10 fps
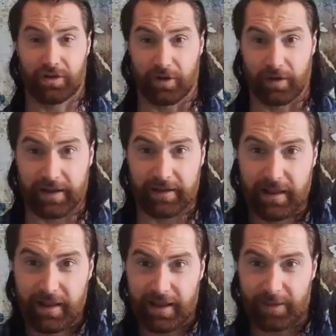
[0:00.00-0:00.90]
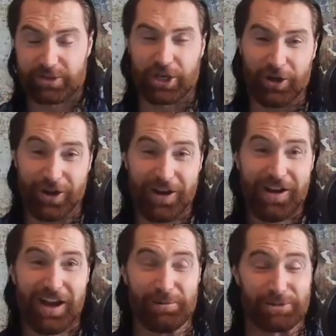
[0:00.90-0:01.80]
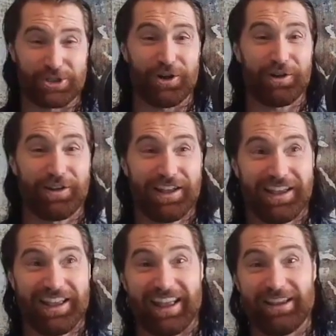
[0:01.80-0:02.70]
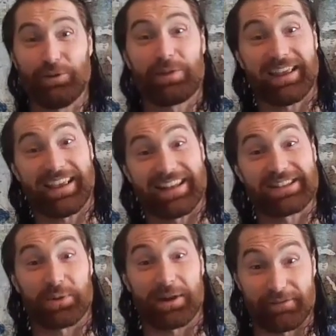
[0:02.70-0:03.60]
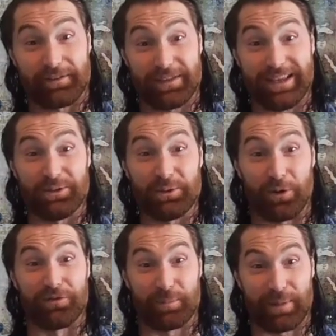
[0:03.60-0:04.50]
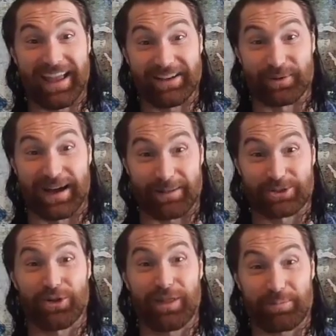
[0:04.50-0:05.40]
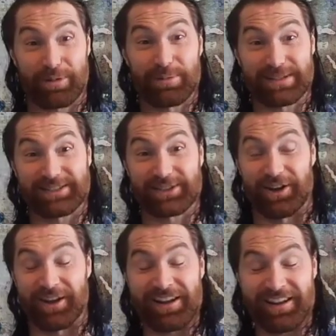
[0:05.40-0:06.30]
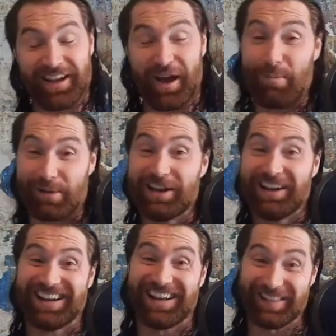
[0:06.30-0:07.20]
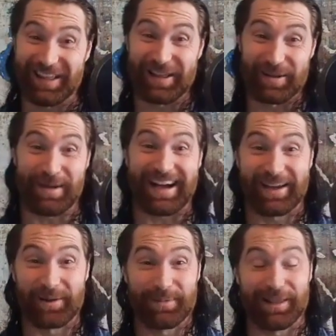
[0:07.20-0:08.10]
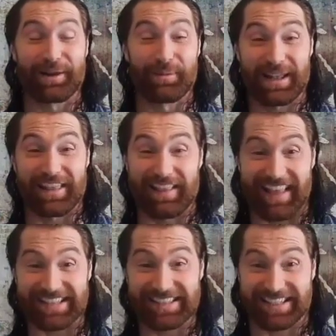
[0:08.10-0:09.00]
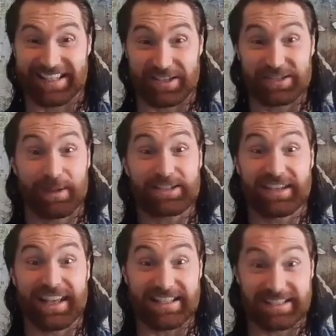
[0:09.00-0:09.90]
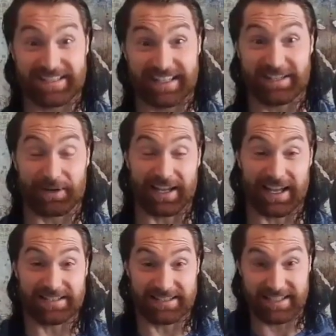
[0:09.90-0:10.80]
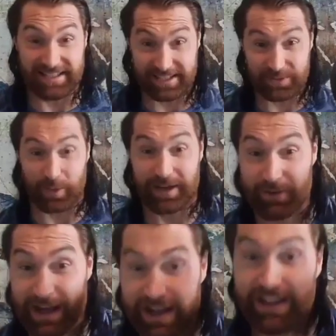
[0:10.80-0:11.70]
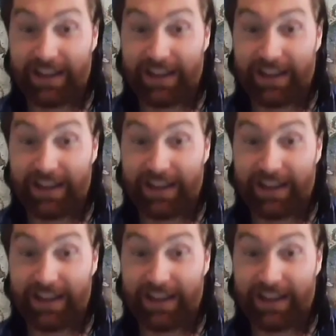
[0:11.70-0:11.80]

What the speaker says: No, and I'm sure you thinking in 2015 you overpaid, right? I'm sure that property's gone up a little bit in the last 6 years, especially in Kansas City, right? Kansas City is where you're at.